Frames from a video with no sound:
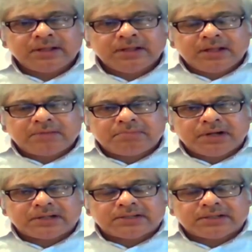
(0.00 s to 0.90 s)

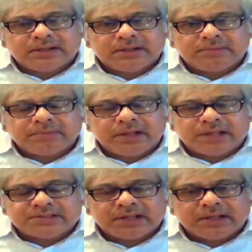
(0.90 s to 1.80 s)
But uh, as
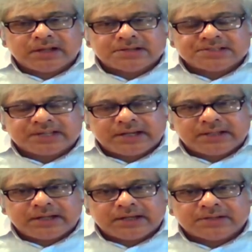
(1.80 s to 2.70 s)
I understand
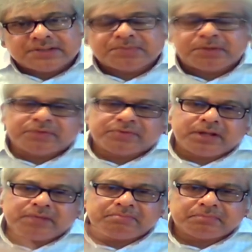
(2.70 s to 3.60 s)
that at this point of
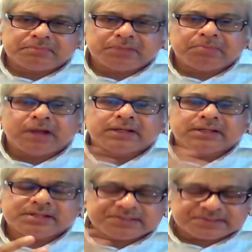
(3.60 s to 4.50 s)
time, the market
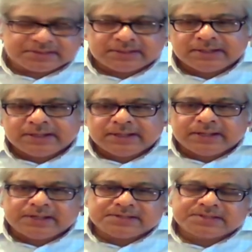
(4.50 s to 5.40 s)
is
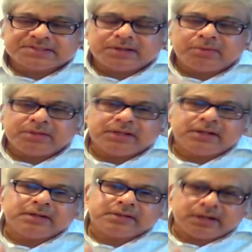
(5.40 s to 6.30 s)
is discounting
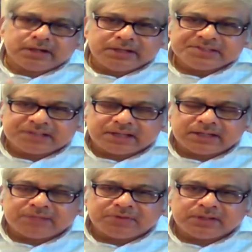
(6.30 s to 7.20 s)
an earning cycle
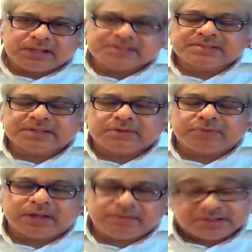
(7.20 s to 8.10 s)
for next three to
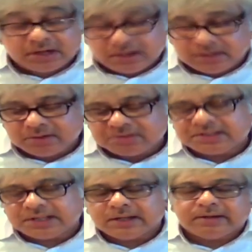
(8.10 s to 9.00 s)
five years, earning growth
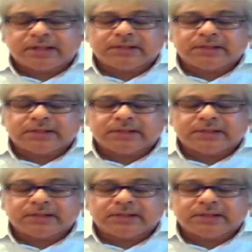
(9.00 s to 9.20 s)
cycle rather.